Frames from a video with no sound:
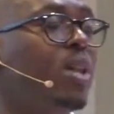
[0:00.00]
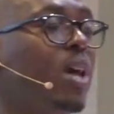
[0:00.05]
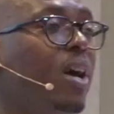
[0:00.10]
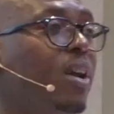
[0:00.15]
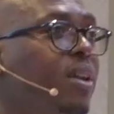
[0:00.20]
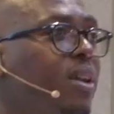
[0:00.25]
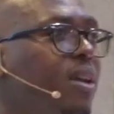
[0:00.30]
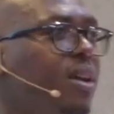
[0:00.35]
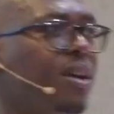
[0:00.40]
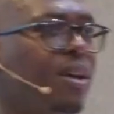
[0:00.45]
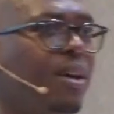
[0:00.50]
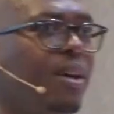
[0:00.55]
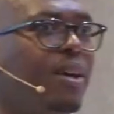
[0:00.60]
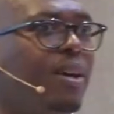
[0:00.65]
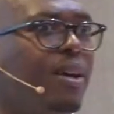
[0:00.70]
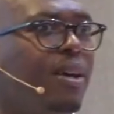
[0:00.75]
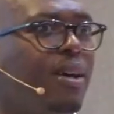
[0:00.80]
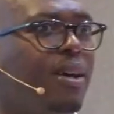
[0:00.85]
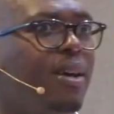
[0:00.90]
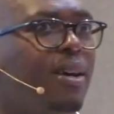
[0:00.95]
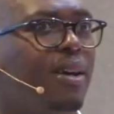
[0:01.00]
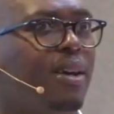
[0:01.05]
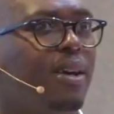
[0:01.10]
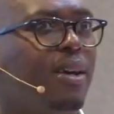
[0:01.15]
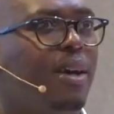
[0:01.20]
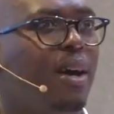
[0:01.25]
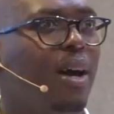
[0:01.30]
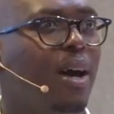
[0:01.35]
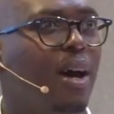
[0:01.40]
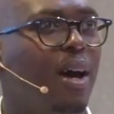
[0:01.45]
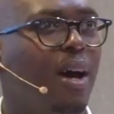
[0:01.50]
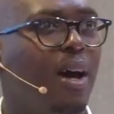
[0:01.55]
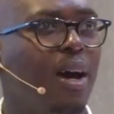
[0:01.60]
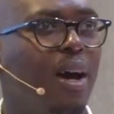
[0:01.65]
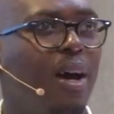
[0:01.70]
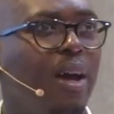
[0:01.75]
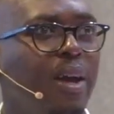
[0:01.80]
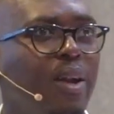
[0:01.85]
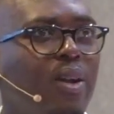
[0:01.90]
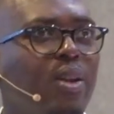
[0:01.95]
that, uh,
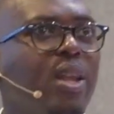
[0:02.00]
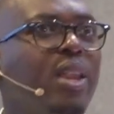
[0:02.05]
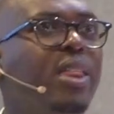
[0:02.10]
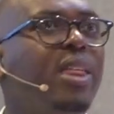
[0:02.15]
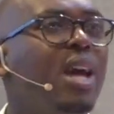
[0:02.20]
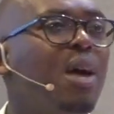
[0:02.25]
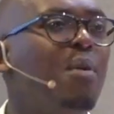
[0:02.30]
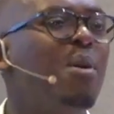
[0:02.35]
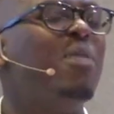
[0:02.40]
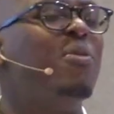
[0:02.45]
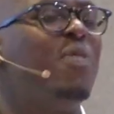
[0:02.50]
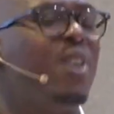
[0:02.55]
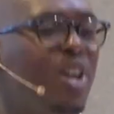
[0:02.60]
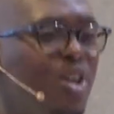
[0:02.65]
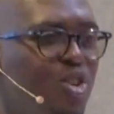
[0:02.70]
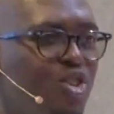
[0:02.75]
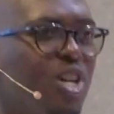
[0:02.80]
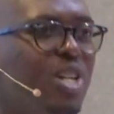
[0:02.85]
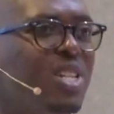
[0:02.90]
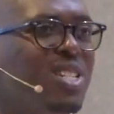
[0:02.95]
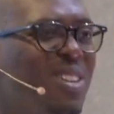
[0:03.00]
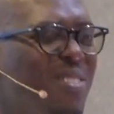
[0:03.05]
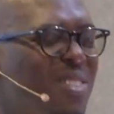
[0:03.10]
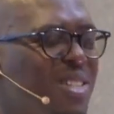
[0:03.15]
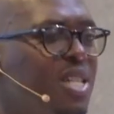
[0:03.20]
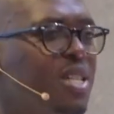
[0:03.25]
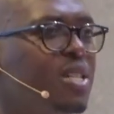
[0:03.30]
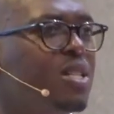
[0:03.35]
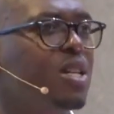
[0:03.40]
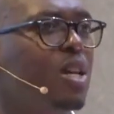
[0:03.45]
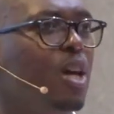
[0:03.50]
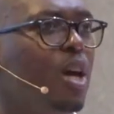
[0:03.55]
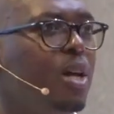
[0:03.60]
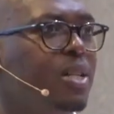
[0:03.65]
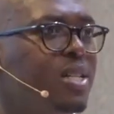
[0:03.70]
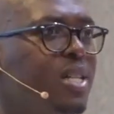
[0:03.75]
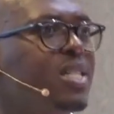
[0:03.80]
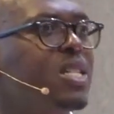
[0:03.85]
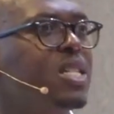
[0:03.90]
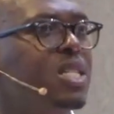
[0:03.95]
you know, the thing about financial services,
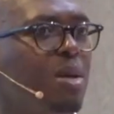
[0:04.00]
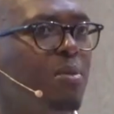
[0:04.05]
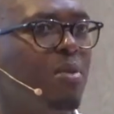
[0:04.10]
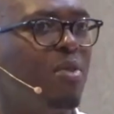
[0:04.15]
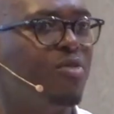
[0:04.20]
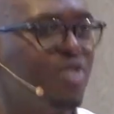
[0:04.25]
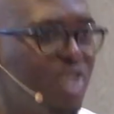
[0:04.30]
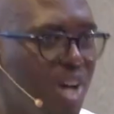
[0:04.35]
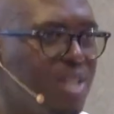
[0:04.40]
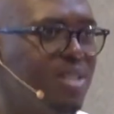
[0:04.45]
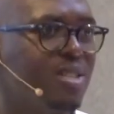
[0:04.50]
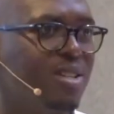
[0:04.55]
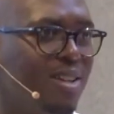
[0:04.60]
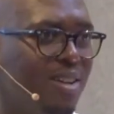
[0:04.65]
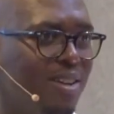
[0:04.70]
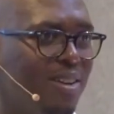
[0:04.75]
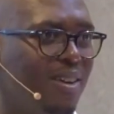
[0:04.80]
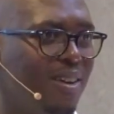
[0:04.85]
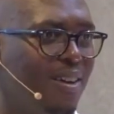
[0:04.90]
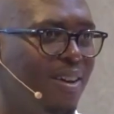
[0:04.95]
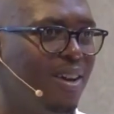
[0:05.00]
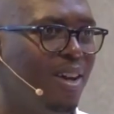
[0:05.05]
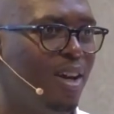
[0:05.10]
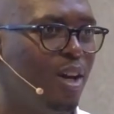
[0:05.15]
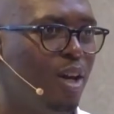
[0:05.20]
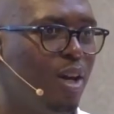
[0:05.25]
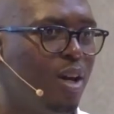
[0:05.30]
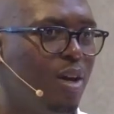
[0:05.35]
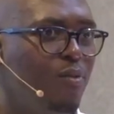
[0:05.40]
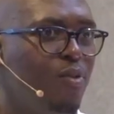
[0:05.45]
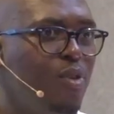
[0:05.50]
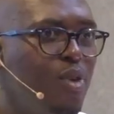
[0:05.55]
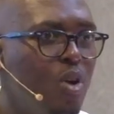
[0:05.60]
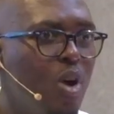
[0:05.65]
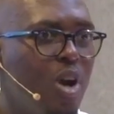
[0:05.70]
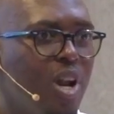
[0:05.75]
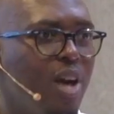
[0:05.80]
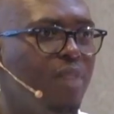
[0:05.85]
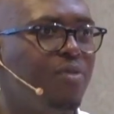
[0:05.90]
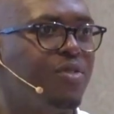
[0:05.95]
it's a system of trust. If you
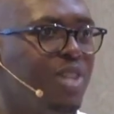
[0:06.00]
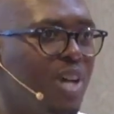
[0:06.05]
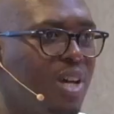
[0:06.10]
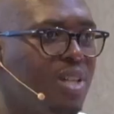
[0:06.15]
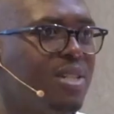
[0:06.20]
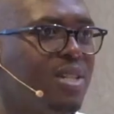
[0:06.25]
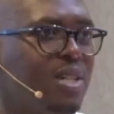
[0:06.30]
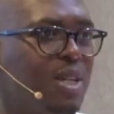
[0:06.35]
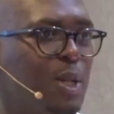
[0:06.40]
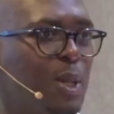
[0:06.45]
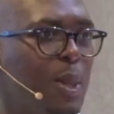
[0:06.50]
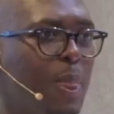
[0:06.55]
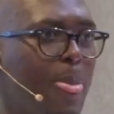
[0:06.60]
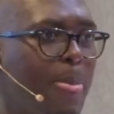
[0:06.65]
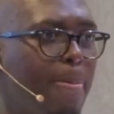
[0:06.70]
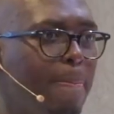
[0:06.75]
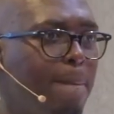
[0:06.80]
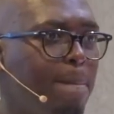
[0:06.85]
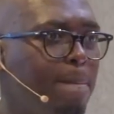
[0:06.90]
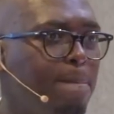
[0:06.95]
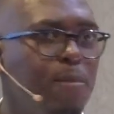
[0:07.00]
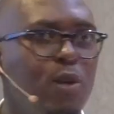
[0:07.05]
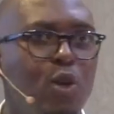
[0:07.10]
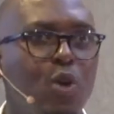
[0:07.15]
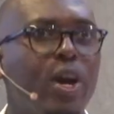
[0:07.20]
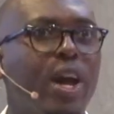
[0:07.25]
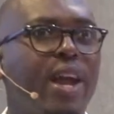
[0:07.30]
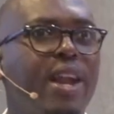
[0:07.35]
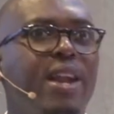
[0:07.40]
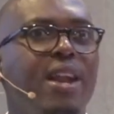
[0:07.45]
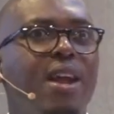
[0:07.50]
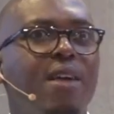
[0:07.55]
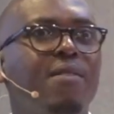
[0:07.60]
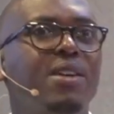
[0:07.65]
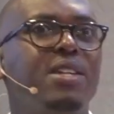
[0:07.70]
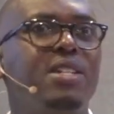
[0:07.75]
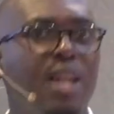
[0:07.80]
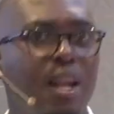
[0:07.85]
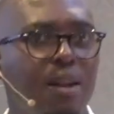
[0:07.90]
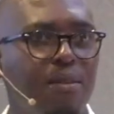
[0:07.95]
don't have trust, you can never
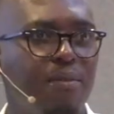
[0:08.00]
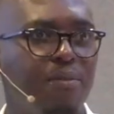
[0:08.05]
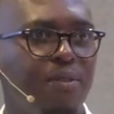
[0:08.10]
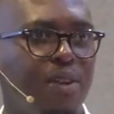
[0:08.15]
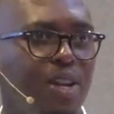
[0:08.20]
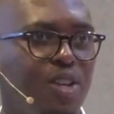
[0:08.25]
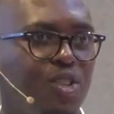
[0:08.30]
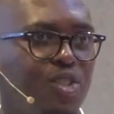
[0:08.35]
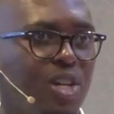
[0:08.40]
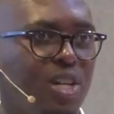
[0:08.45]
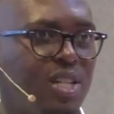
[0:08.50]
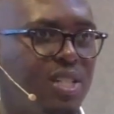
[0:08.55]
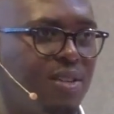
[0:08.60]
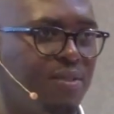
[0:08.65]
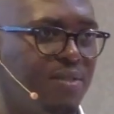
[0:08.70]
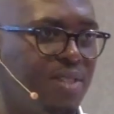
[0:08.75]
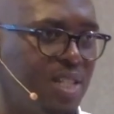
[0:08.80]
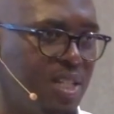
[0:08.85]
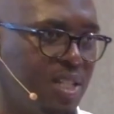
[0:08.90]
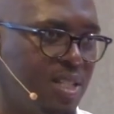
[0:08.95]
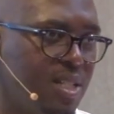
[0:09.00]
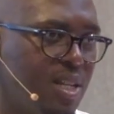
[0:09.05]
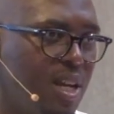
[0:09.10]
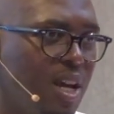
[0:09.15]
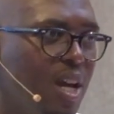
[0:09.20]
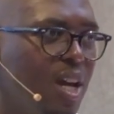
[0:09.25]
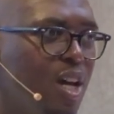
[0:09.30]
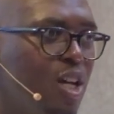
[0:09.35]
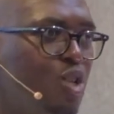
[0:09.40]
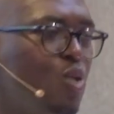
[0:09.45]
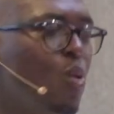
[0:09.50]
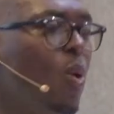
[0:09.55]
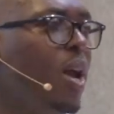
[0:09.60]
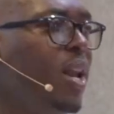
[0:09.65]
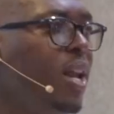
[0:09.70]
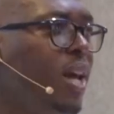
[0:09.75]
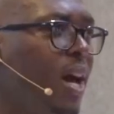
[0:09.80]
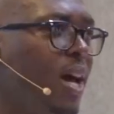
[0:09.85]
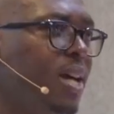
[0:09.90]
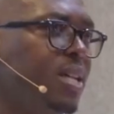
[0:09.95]
deliver financial services to
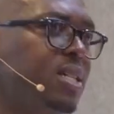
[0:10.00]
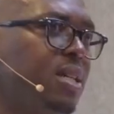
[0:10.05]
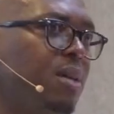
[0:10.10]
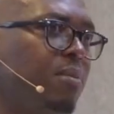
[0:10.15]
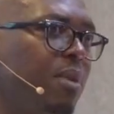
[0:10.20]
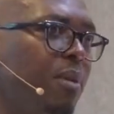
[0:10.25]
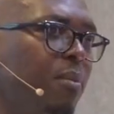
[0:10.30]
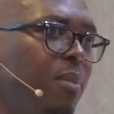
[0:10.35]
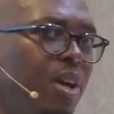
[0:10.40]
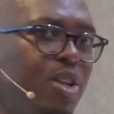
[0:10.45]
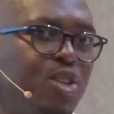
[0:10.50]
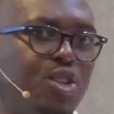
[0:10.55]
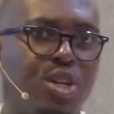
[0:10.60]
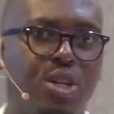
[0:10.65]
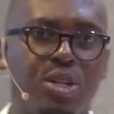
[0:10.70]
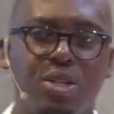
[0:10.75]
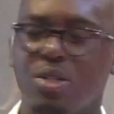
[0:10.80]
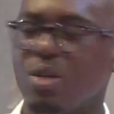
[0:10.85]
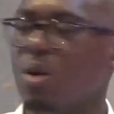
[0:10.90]
any customer, merchant,